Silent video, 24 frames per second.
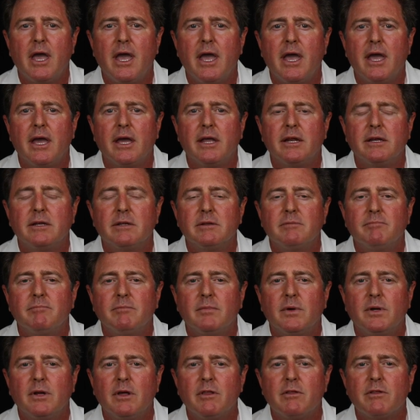And
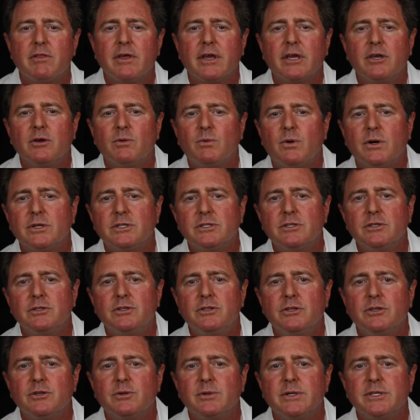another thing you'll want to
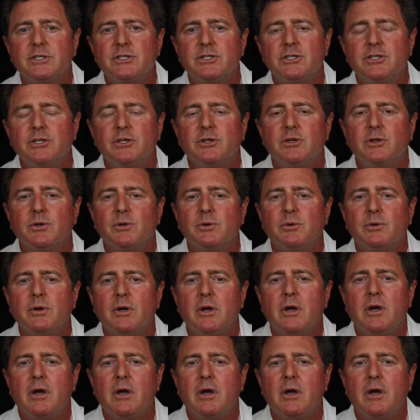do is to